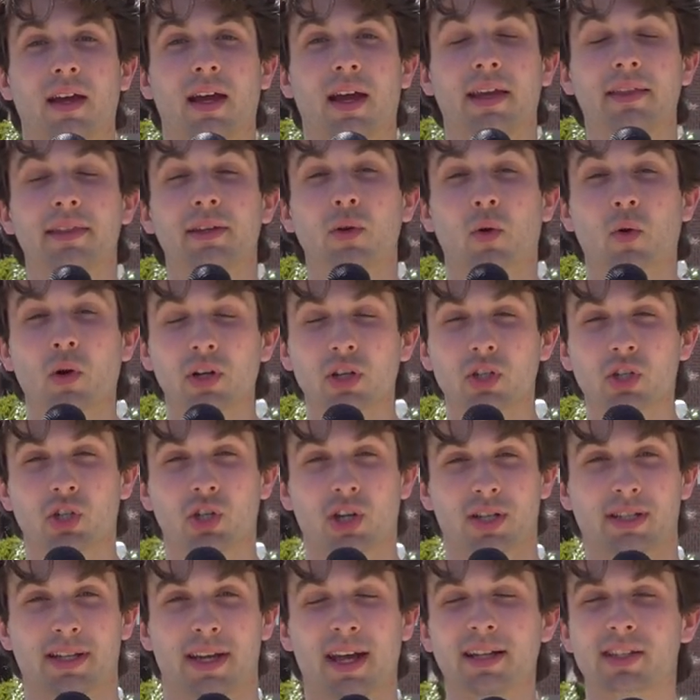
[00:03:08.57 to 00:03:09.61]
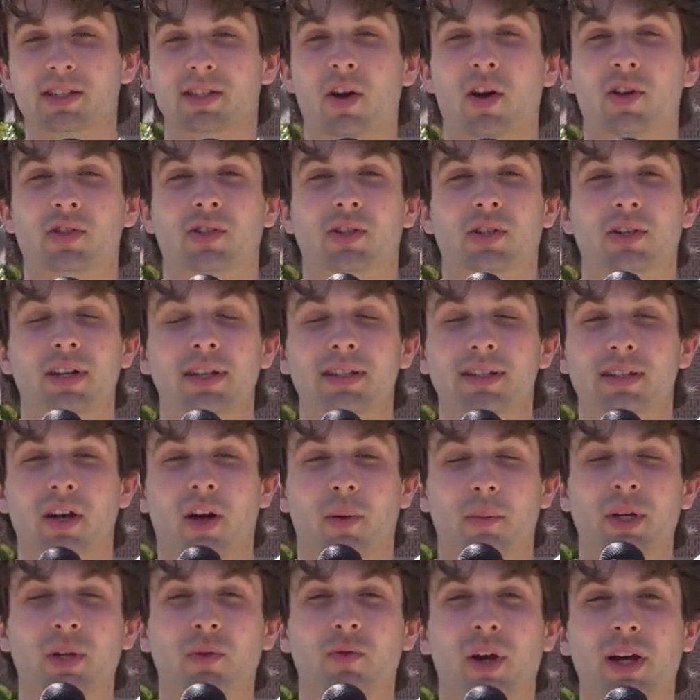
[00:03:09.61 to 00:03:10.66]
And the orchestra's next concert is
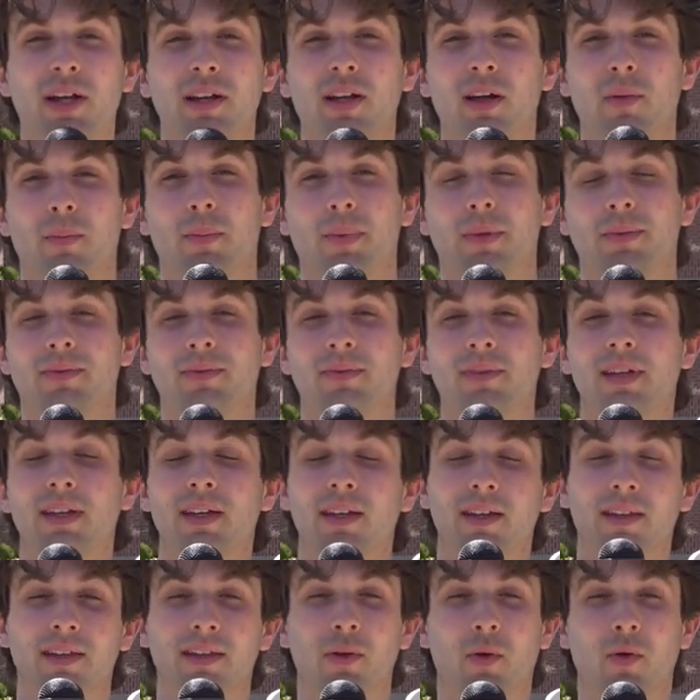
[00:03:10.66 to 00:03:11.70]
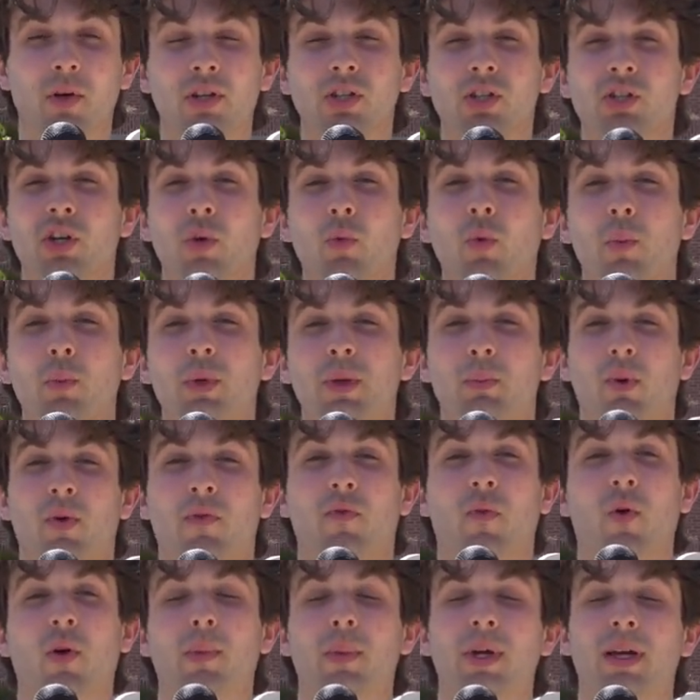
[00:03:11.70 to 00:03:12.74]
coming right up. The orchestra will be
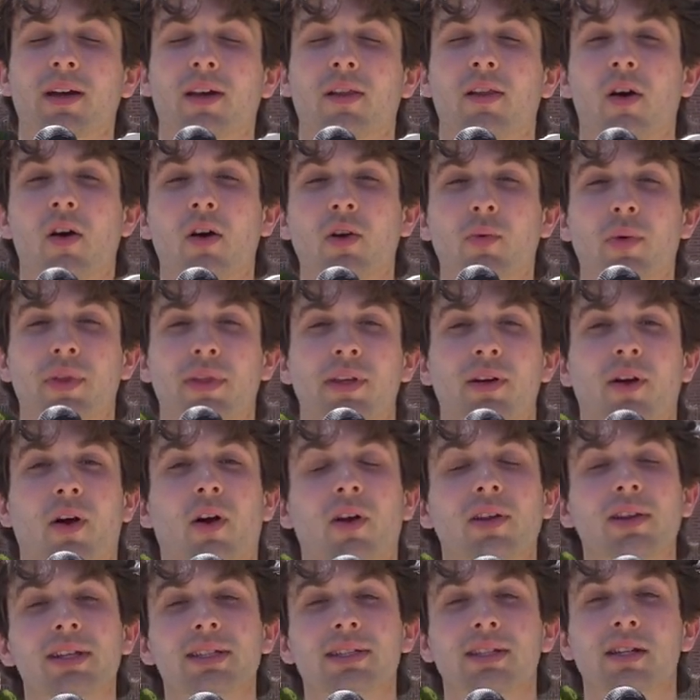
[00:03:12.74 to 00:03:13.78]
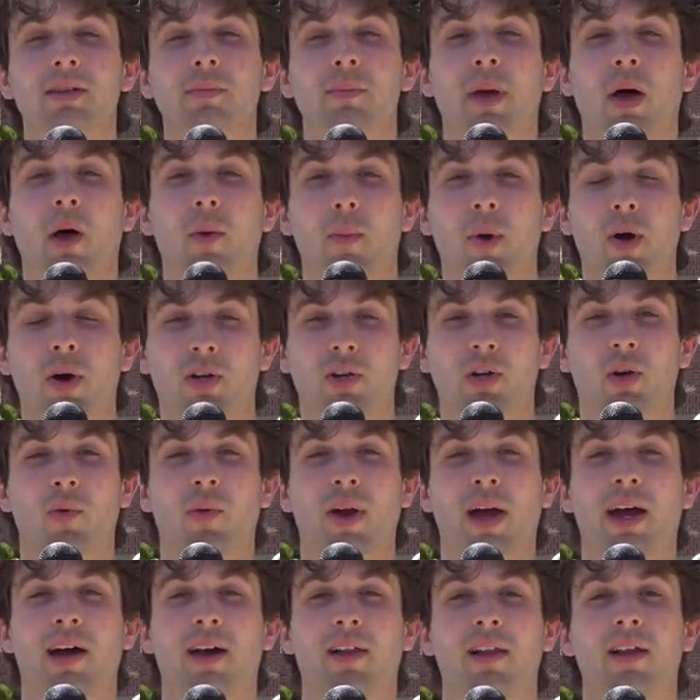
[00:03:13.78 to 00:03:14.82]
performing along with the Arlington Belmont
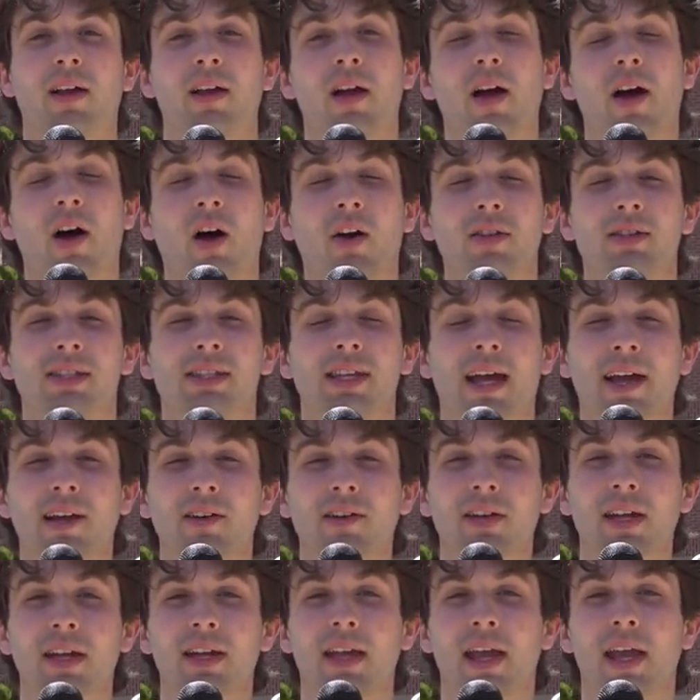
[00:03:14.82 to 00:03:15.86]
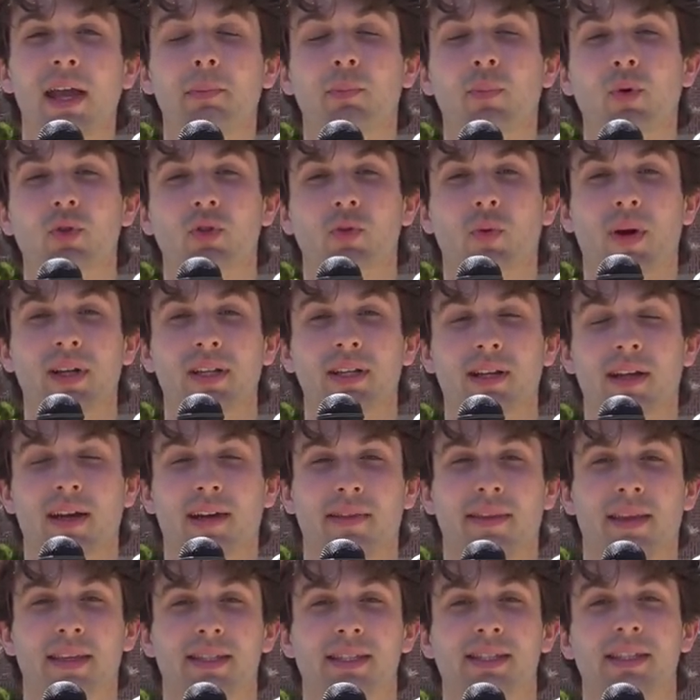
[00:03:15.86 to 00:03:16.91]
Chorale on Saturday, April
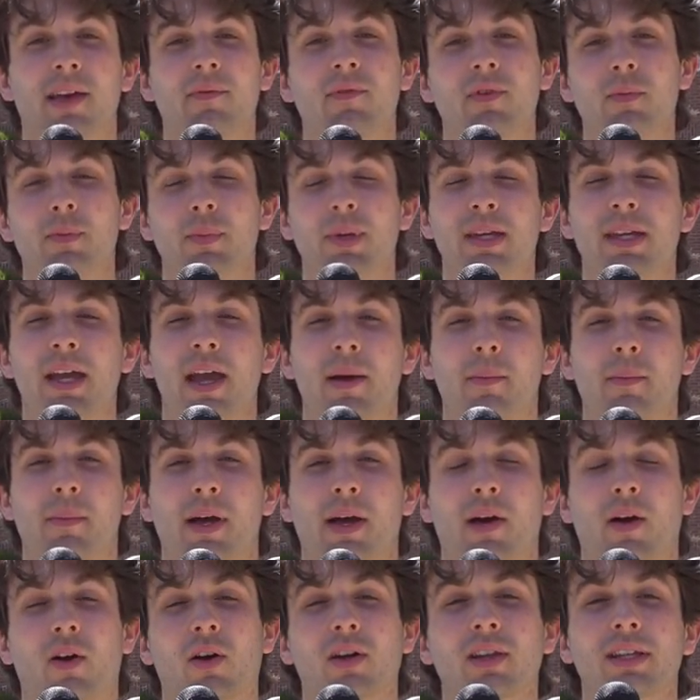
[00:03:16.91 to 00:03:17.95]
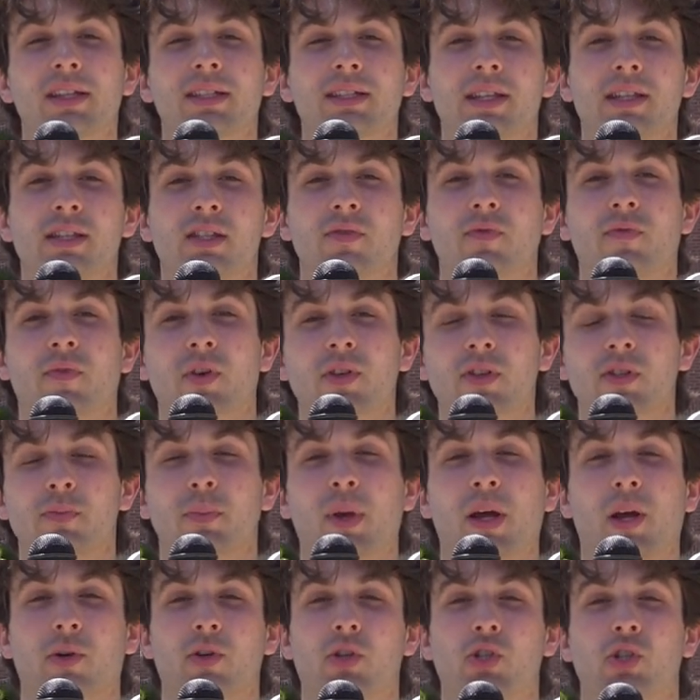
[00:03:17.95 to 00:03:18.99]
29th at 7 p.m. at Arlington's First
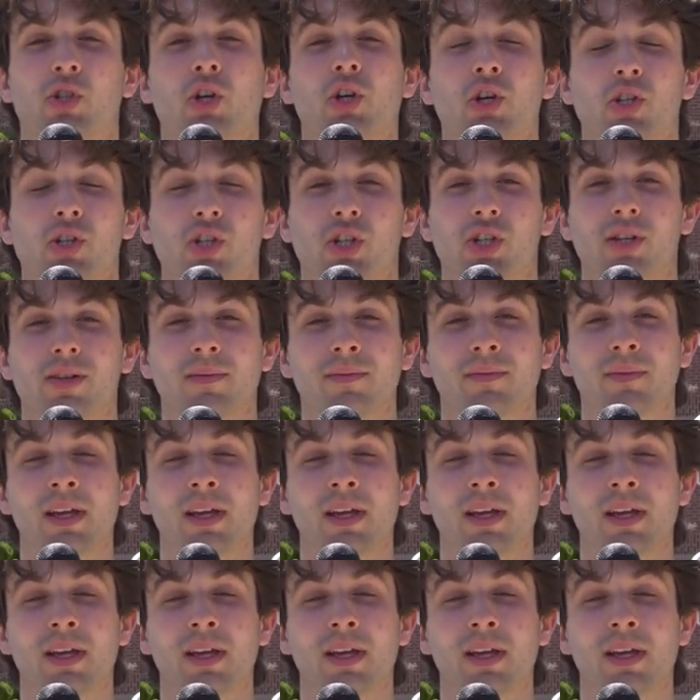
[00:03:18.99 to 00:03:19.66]
Parish Church.